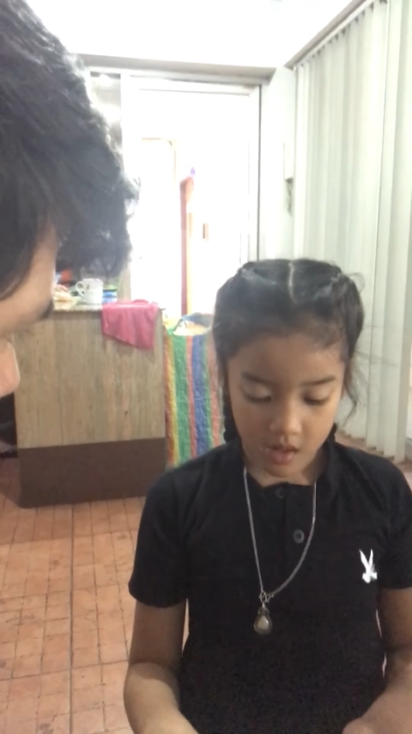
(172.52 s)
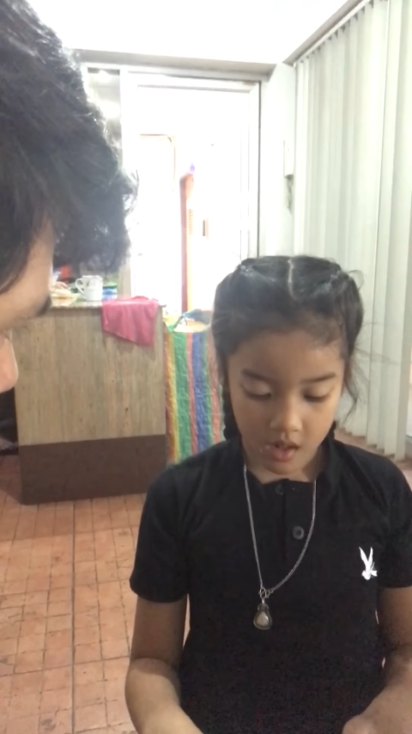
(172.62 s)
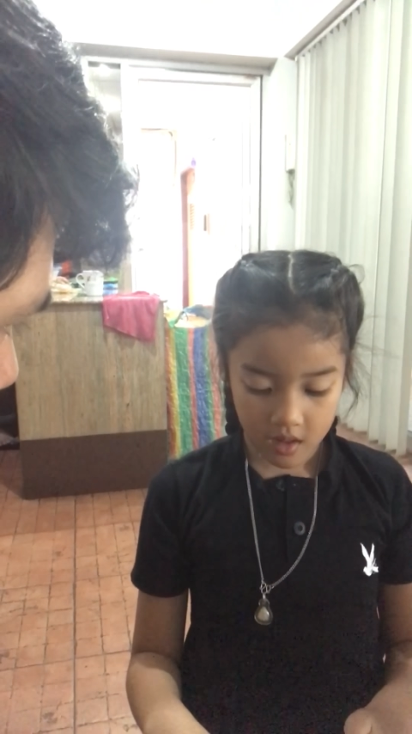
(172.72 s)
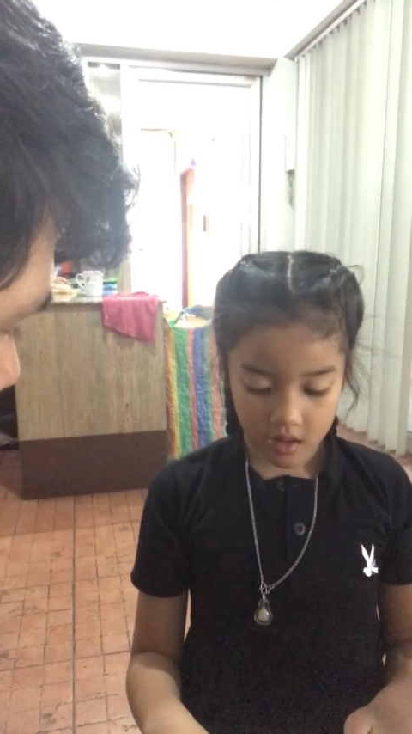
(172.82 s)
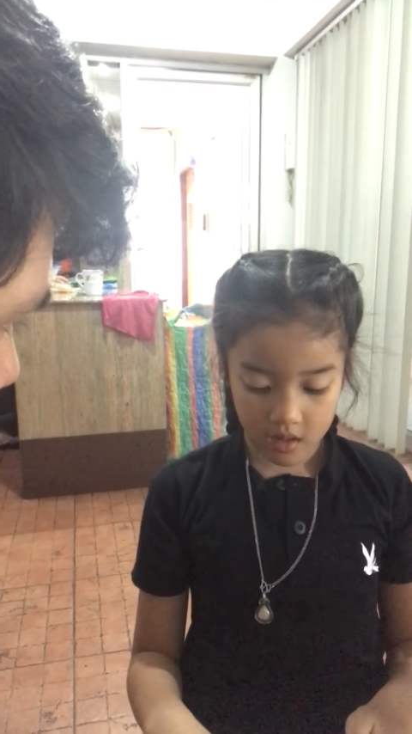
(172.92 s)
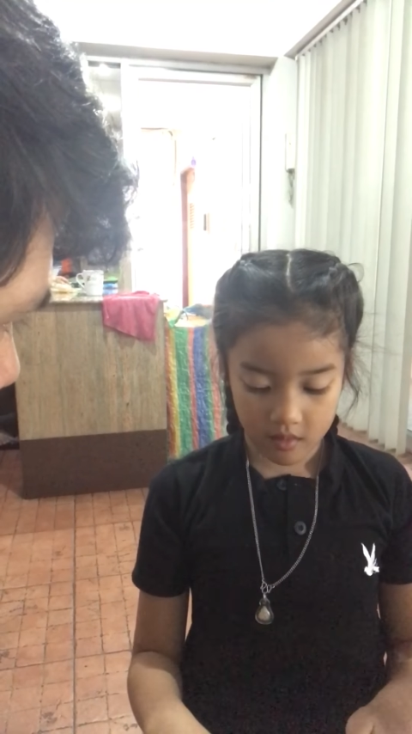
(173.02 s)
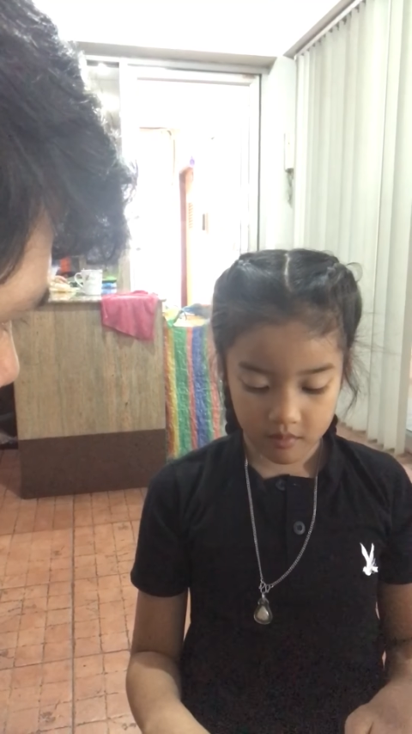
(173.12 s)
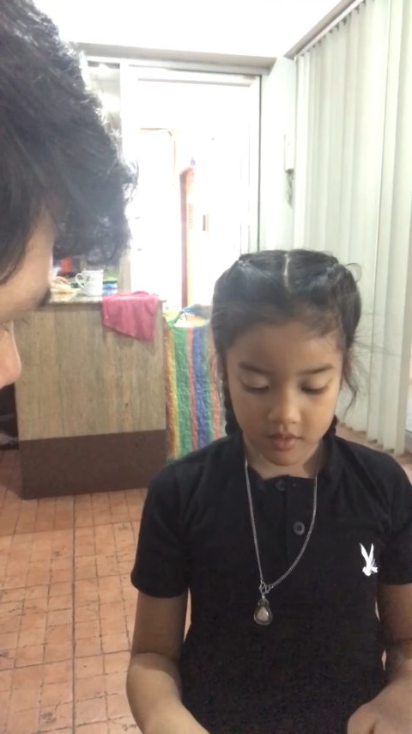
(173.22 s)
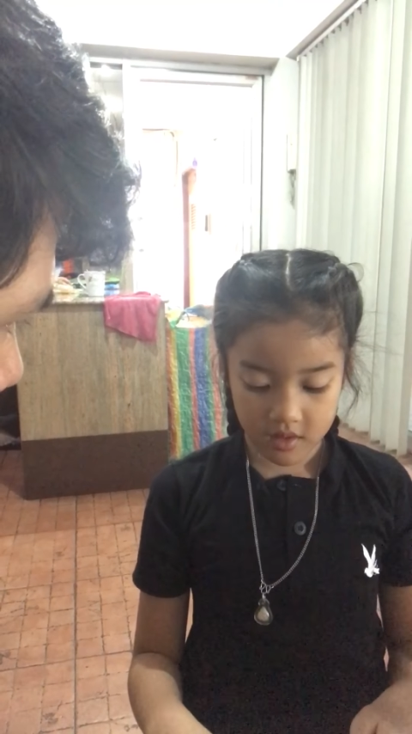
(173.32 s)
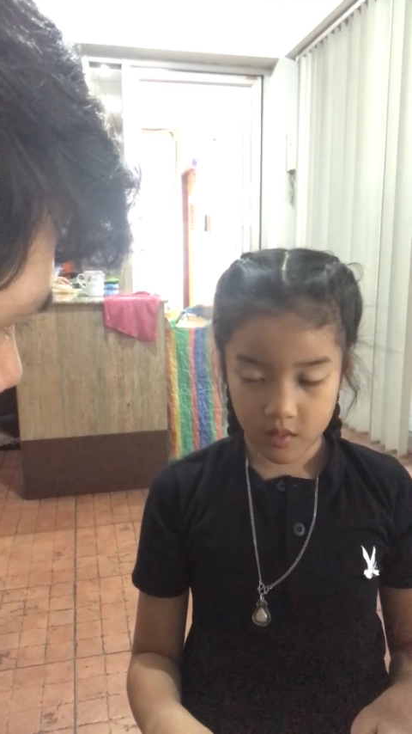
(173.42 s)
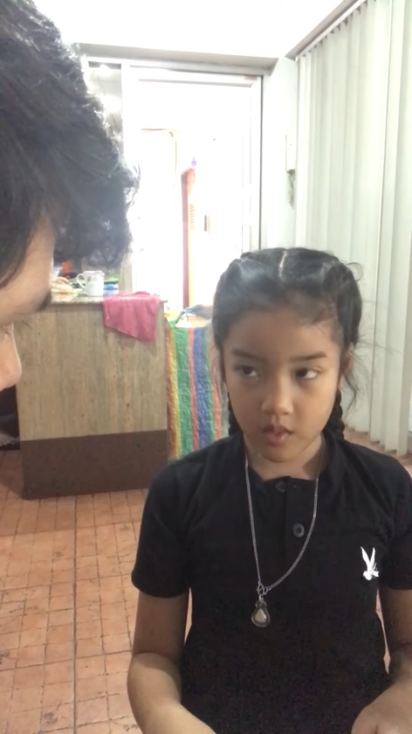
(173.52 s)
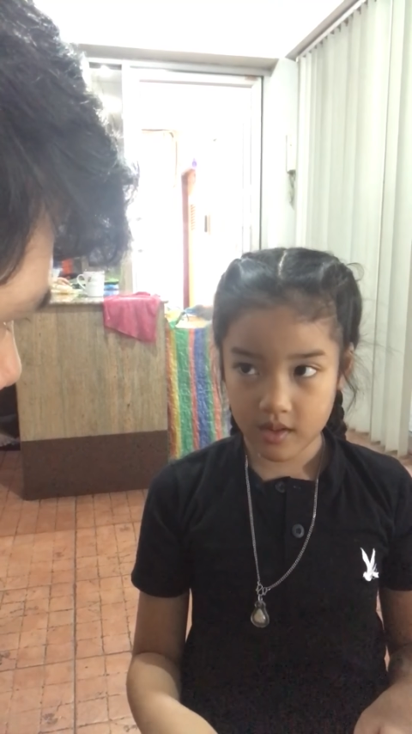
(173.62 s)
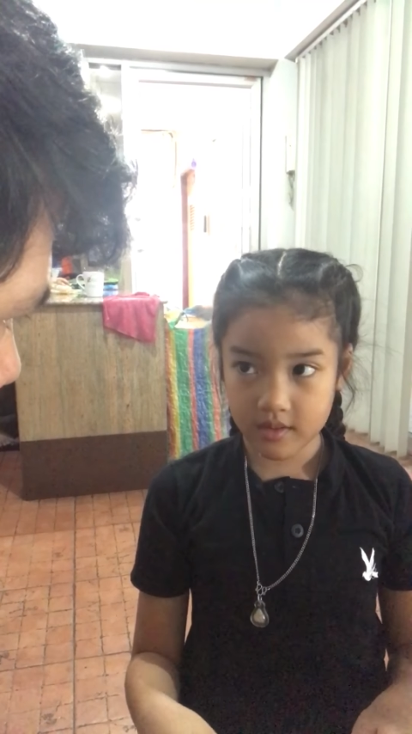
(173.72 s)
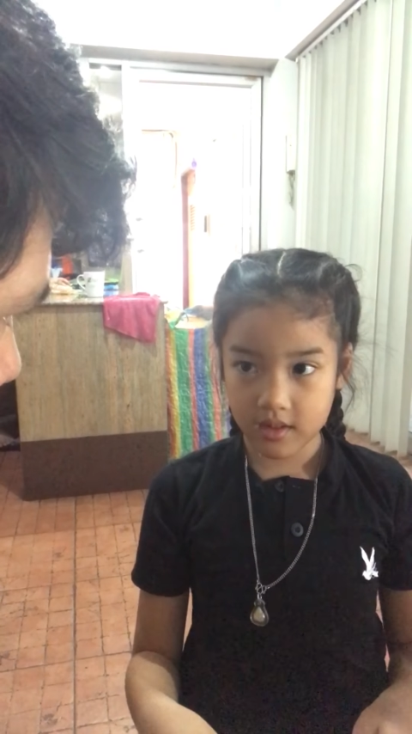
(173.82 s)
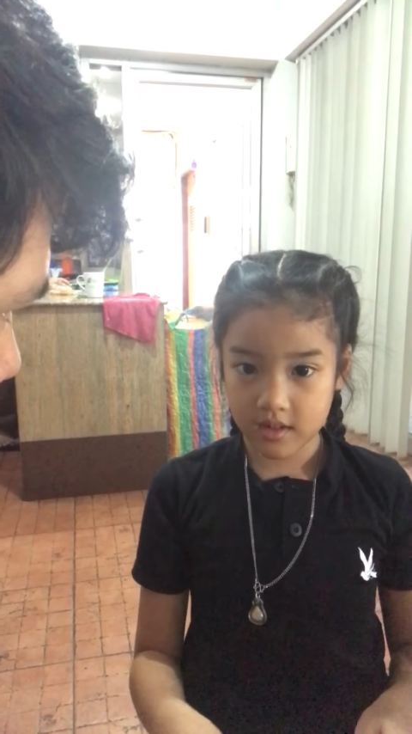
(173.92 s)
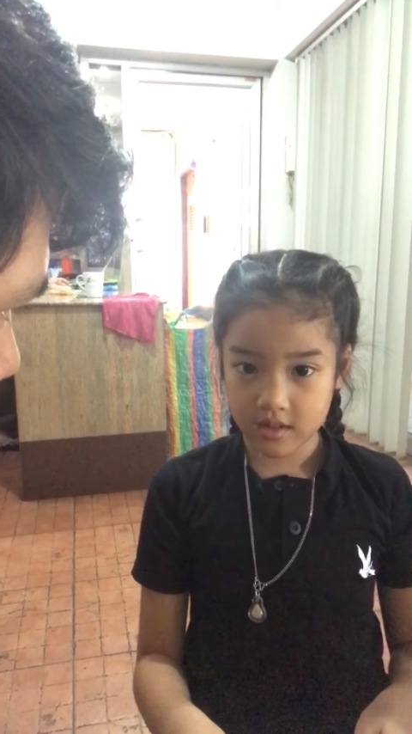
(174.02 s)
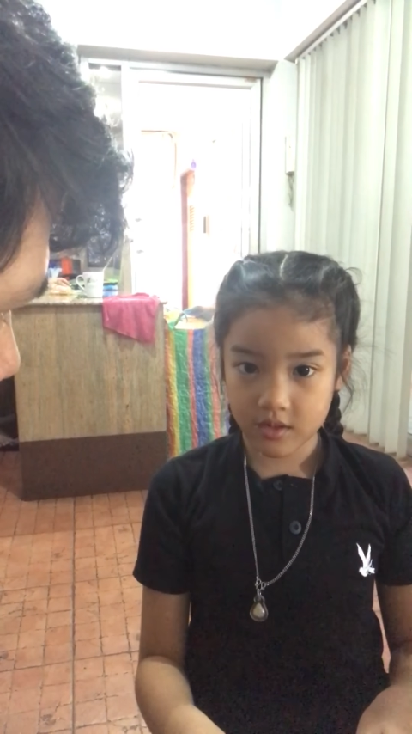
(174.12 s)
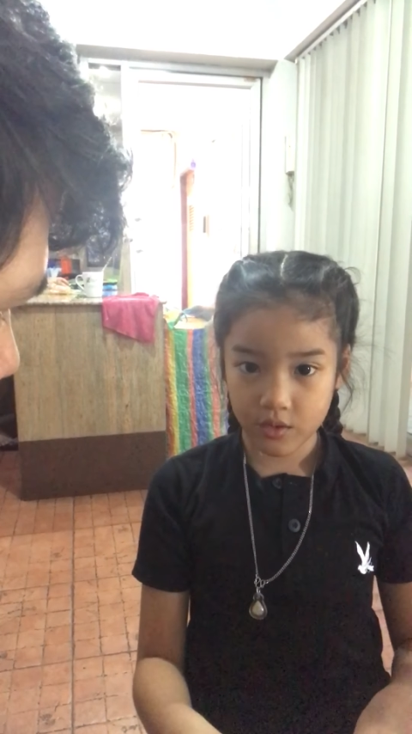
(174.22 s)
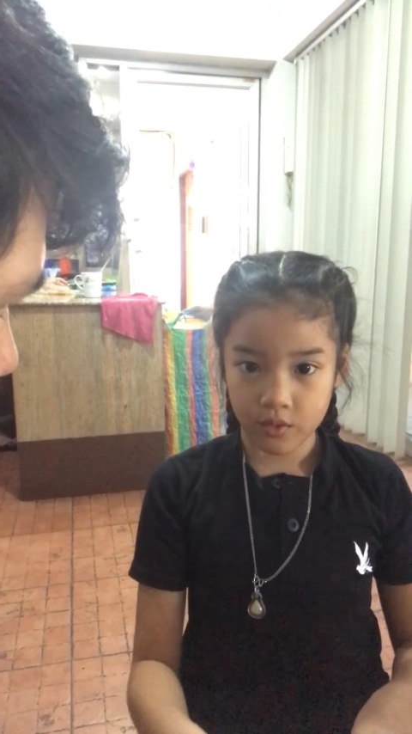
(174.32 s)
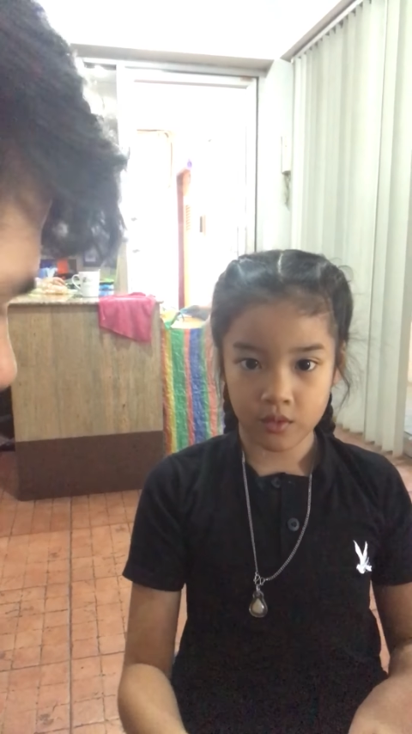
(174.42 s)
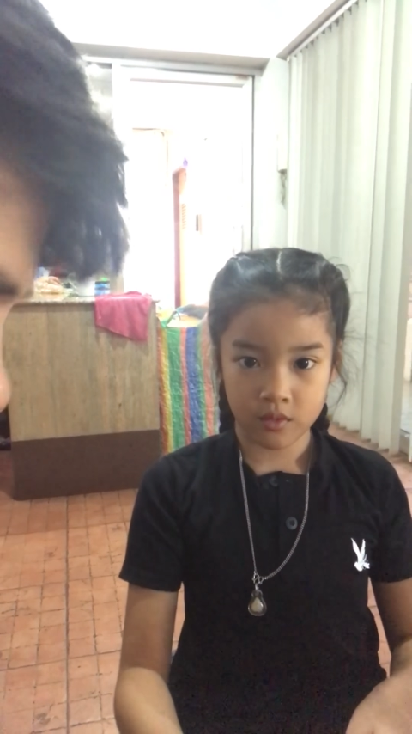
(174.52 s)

I am seven years old.